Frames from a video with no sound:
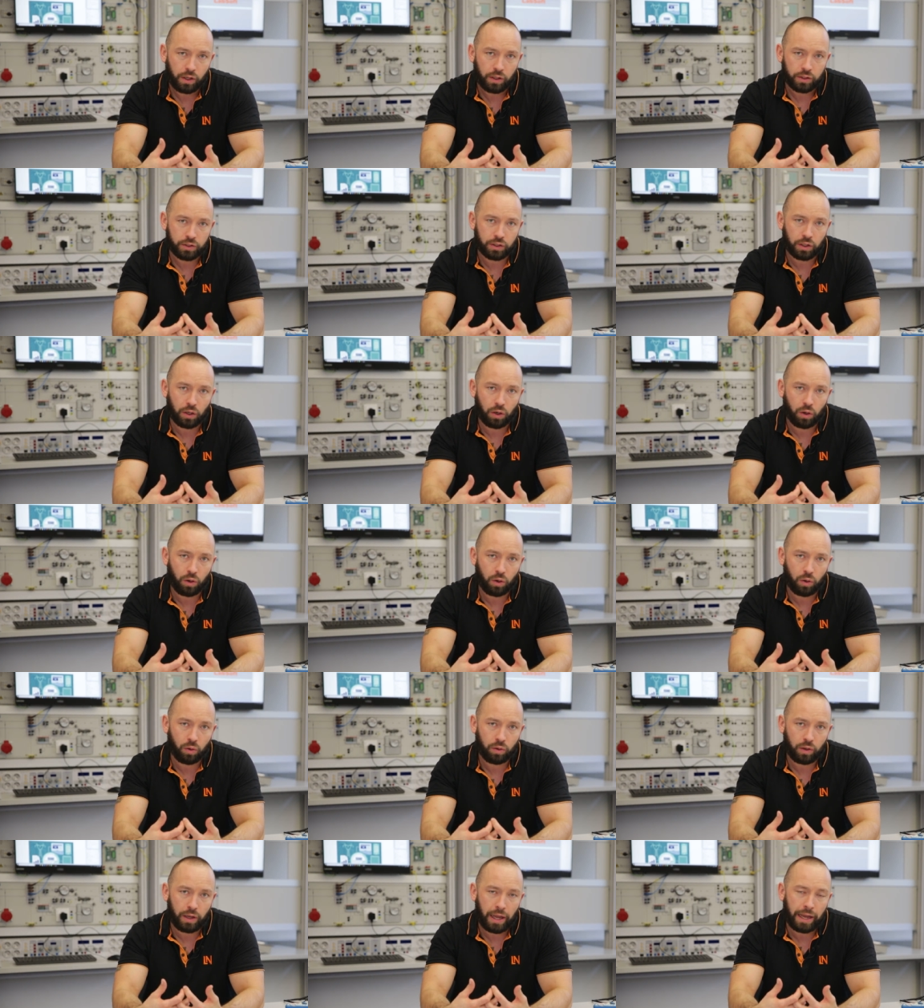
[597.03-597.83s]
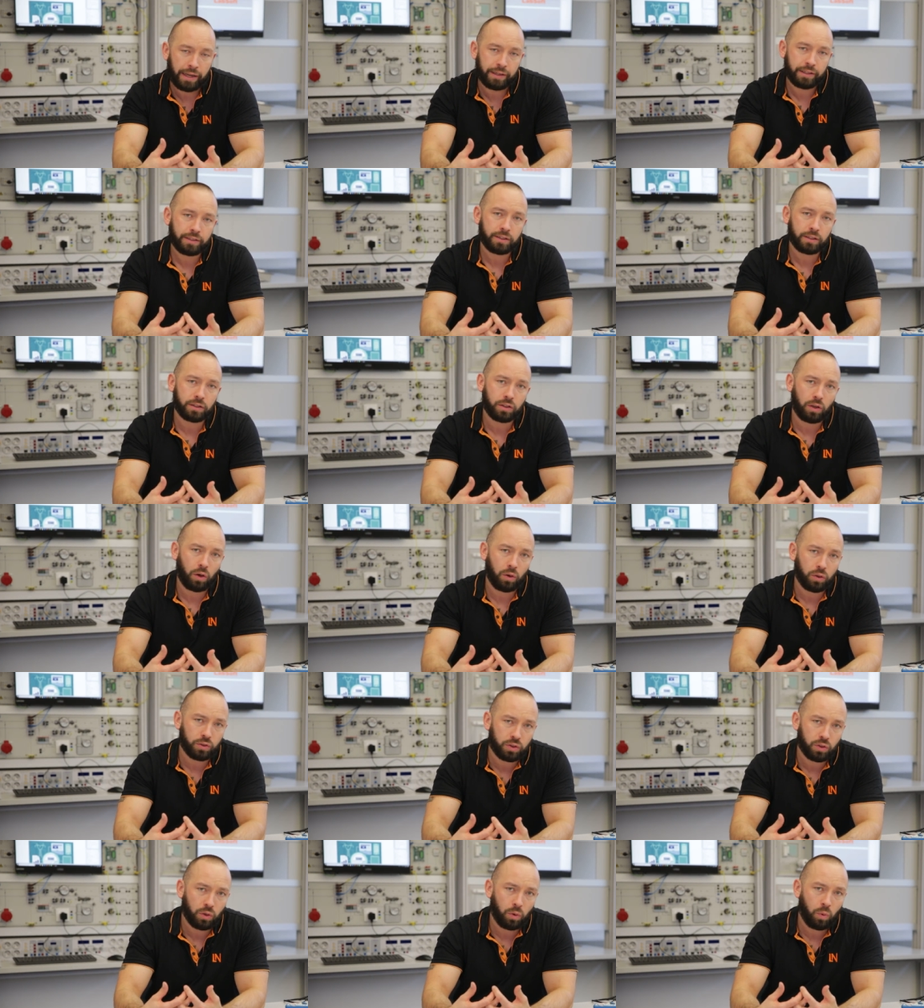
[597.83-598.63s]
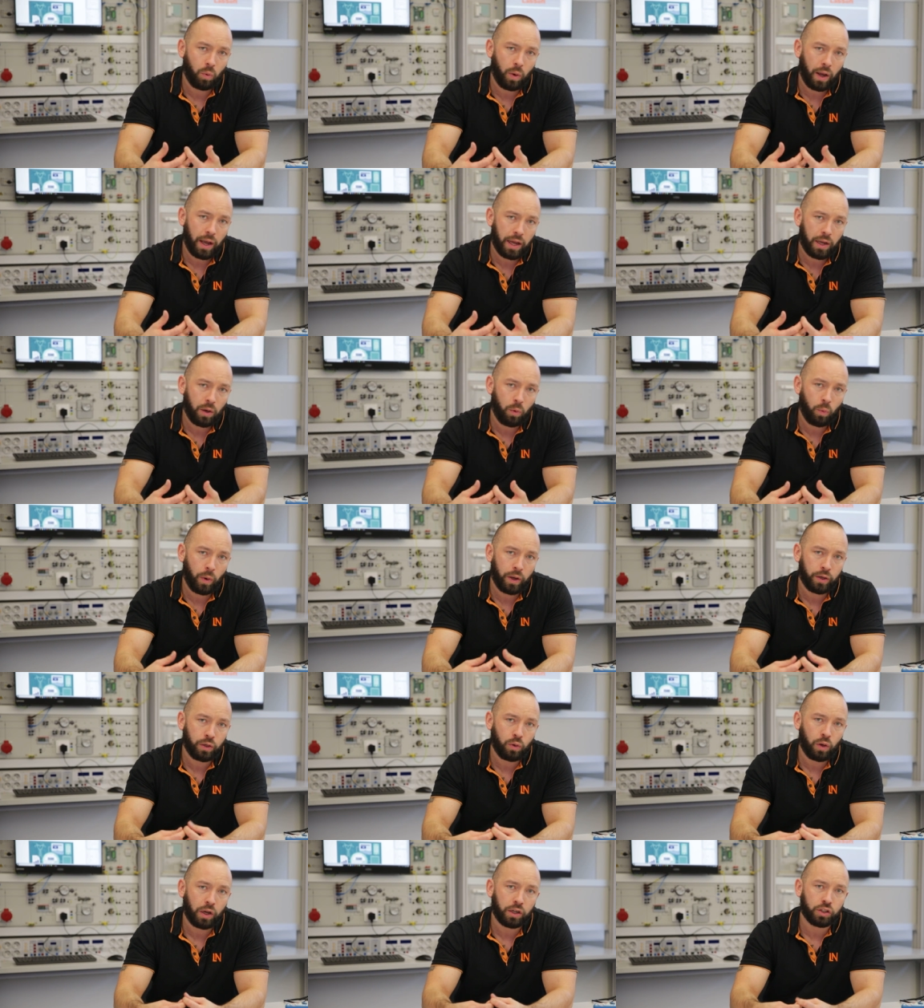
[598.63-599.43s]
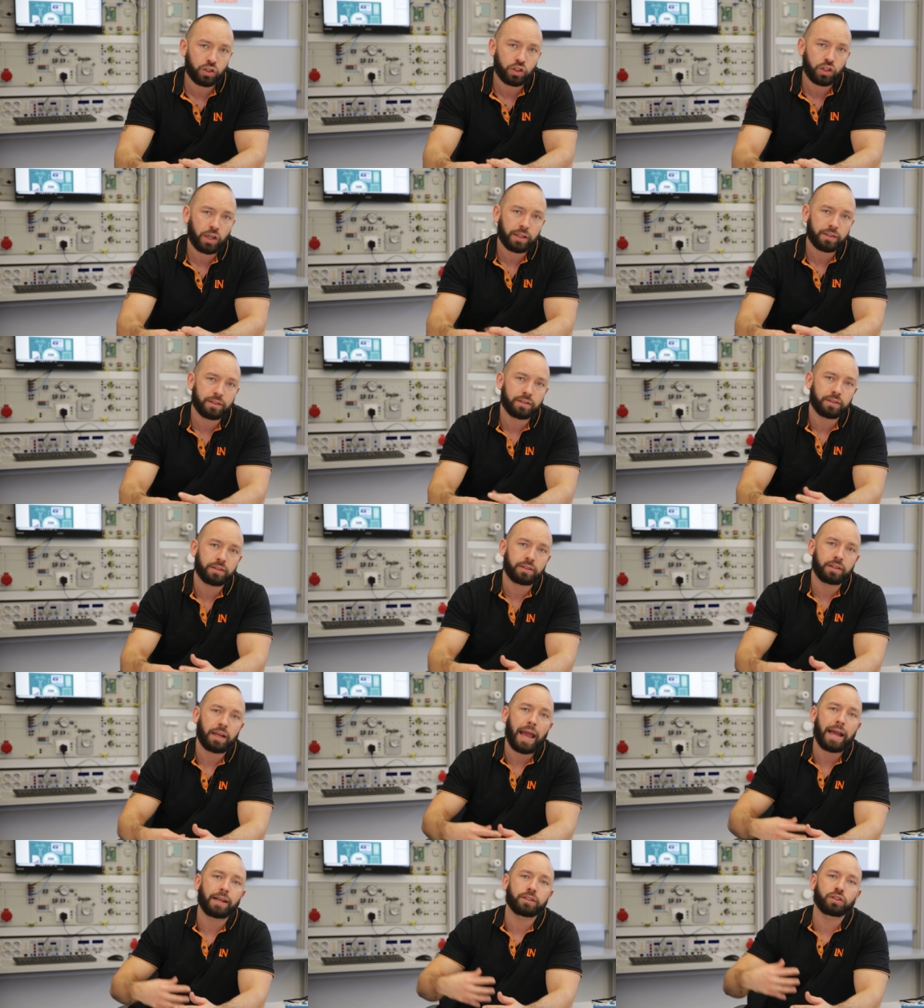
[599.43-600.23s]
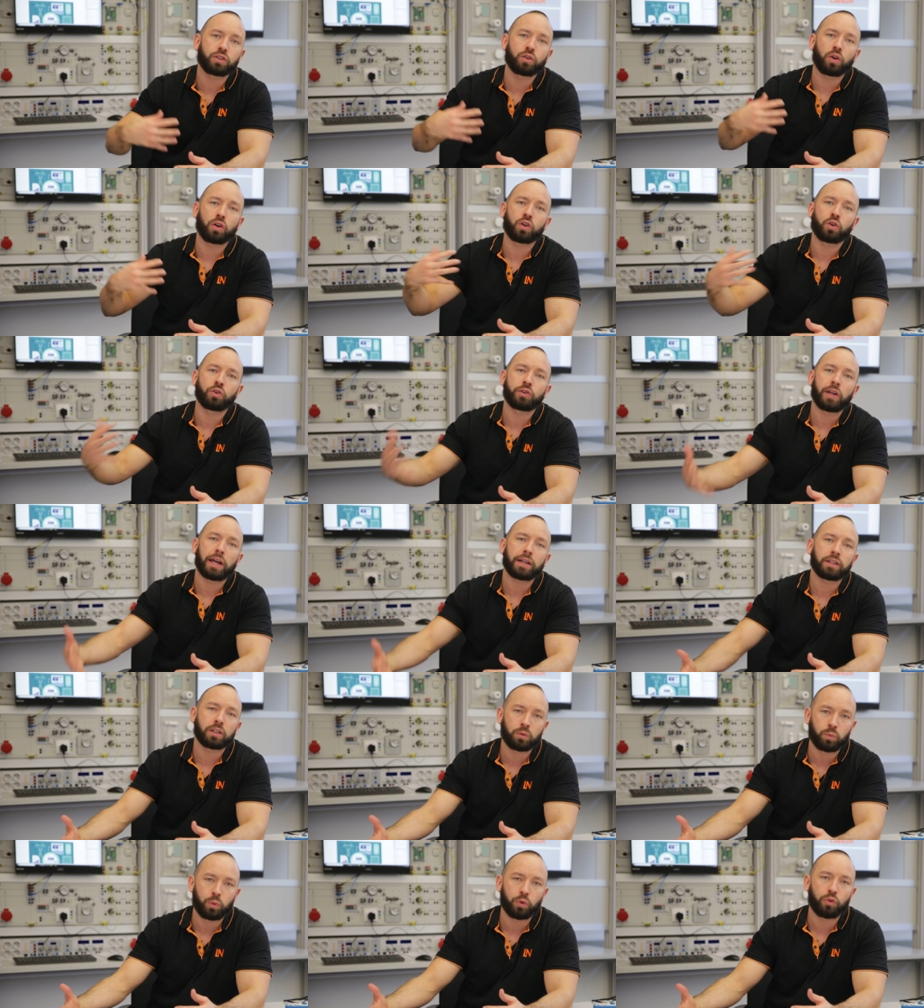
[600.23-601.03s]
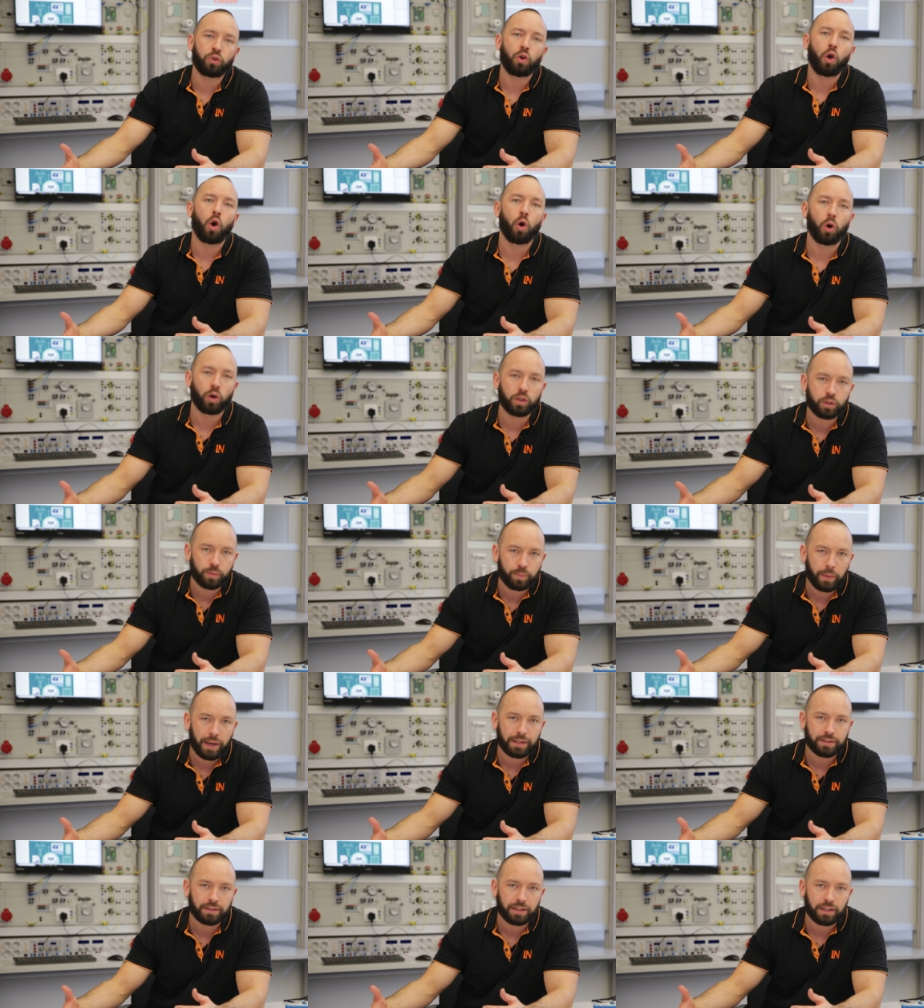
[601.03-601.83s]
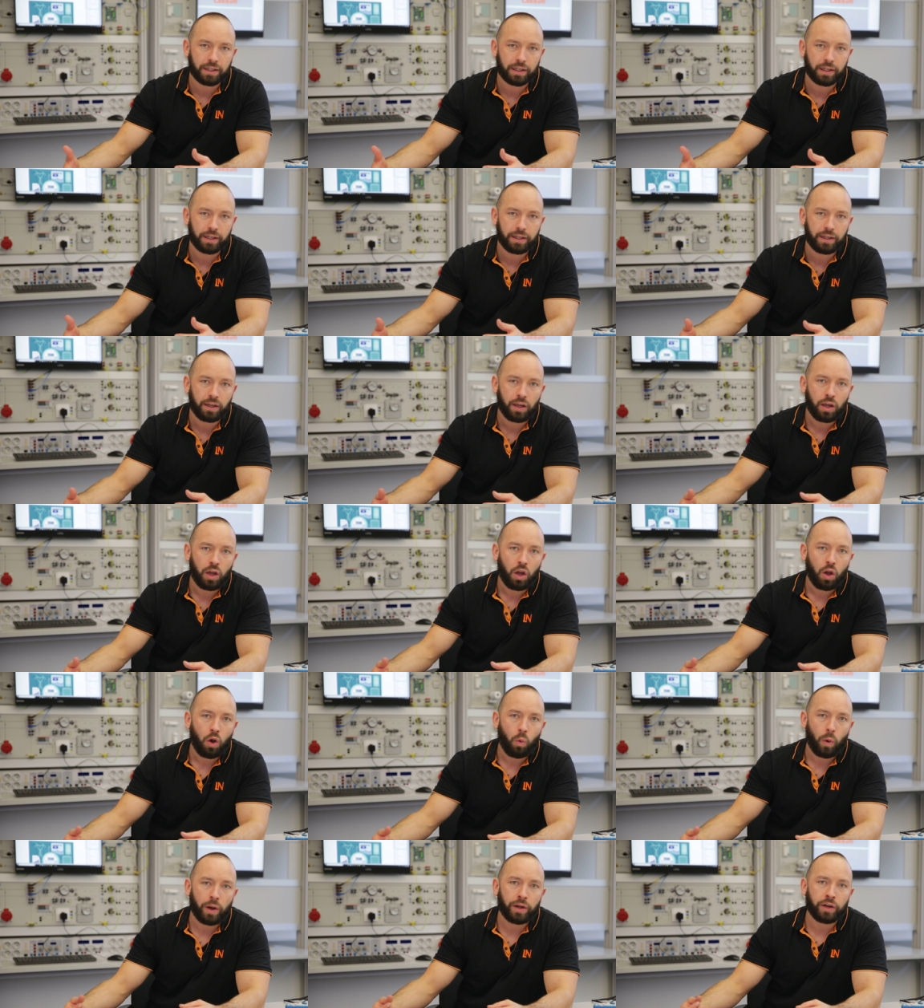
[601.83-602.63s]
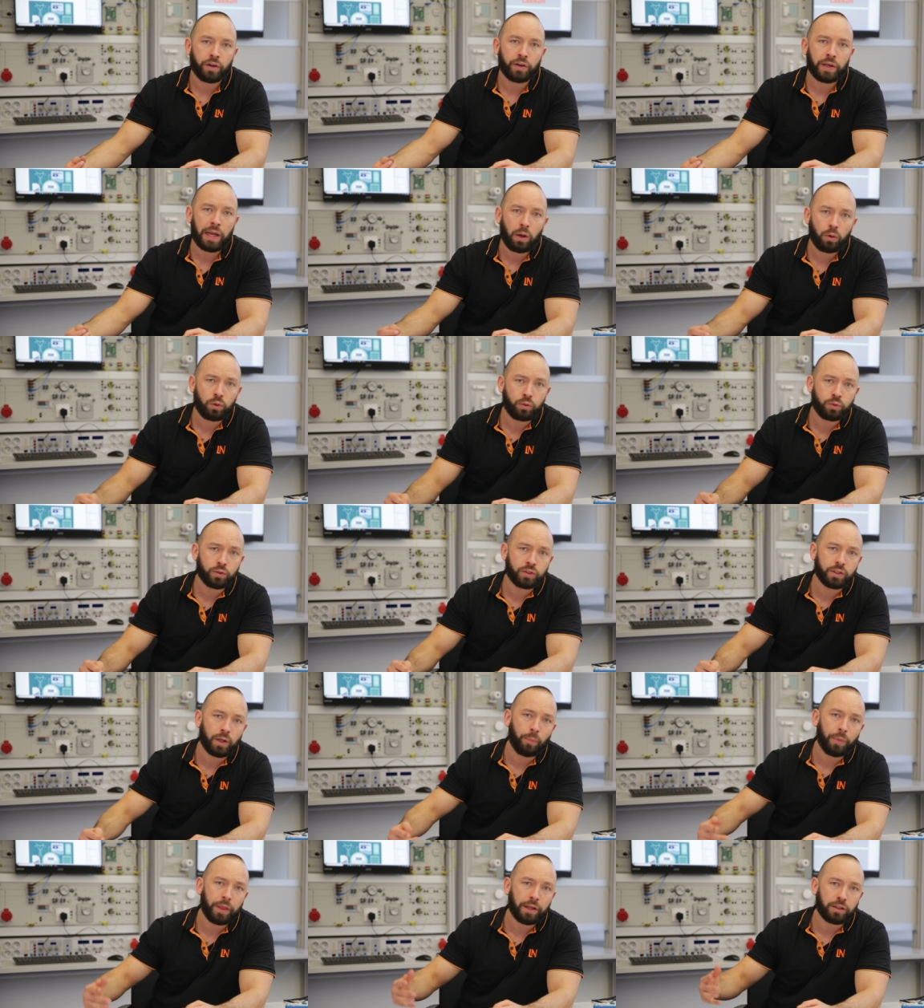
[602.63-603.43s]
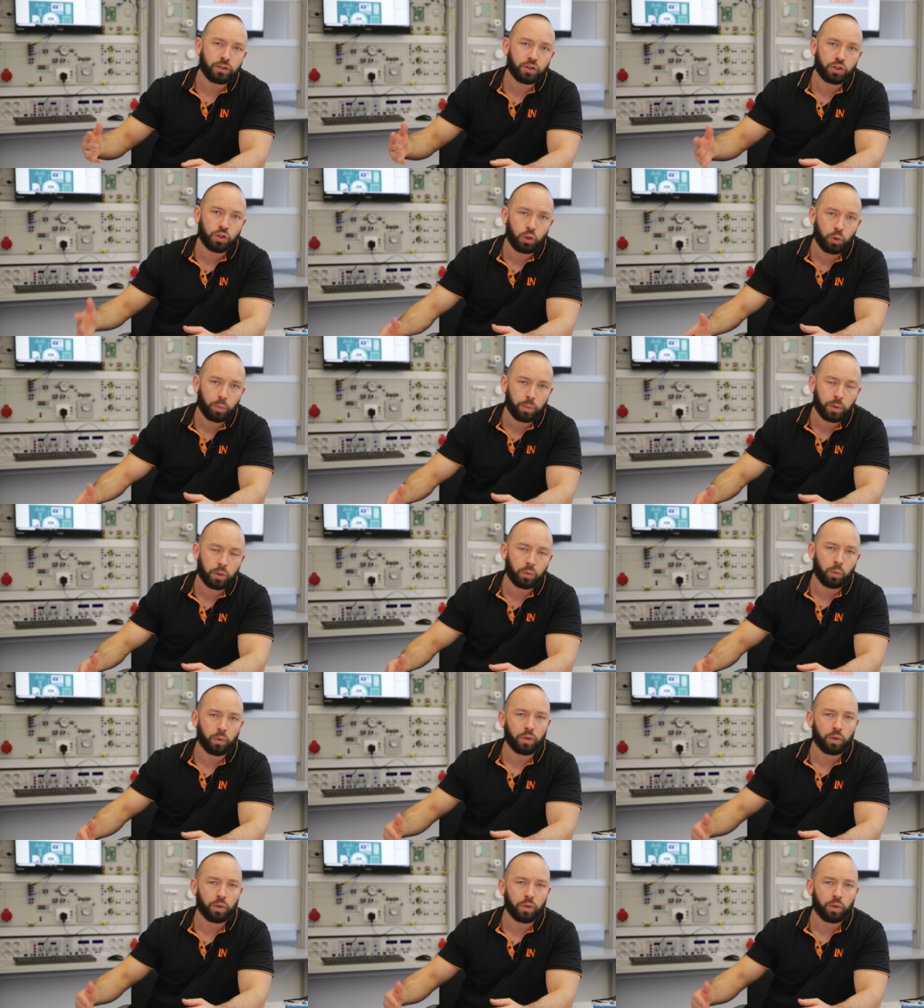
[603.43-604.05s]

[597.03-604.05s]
So, and this is also why when you are just, as you are connected with Earth basically, when you now do something stupid